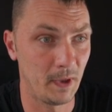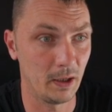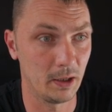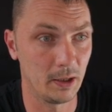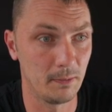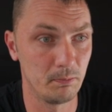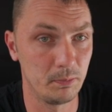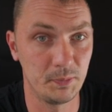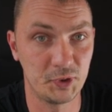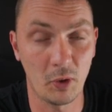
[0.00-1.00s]
Um,
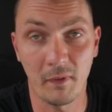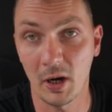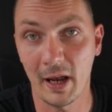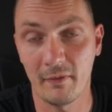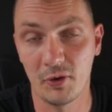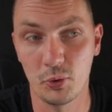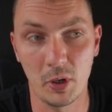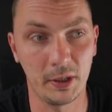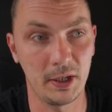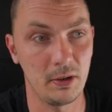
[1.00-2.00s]
so far I haven't
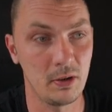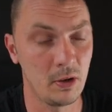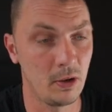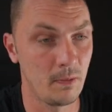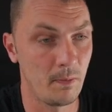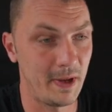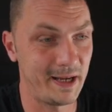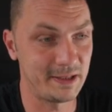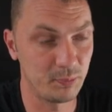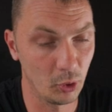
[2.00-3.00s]
really
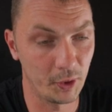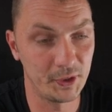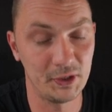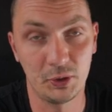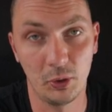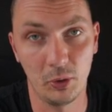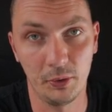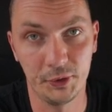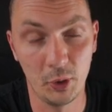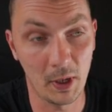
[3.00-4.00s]
explored this
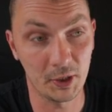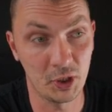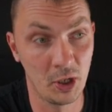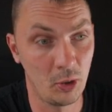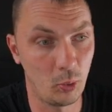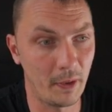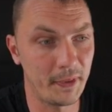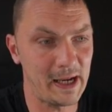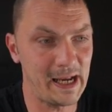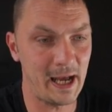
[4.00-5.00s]
tool too much. One
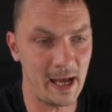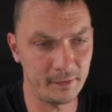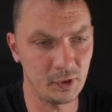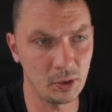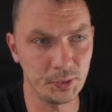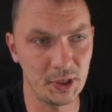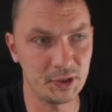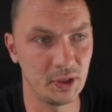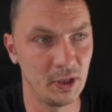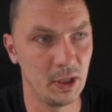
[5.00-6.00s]
thing I have
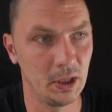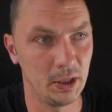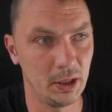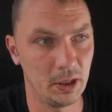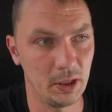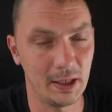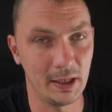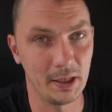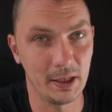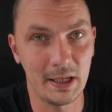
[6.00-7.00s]
noticed
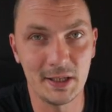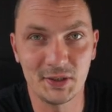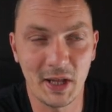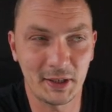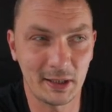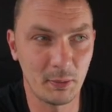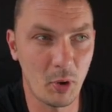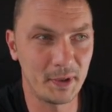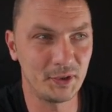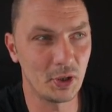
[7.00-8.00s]
uh, is that at the
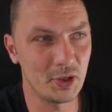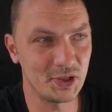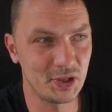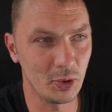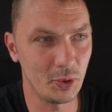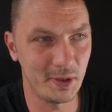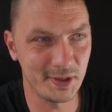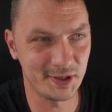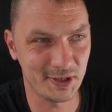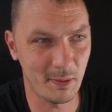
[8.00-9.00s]
moment there are still
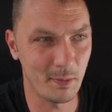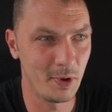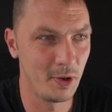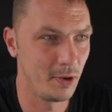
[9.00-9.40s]
some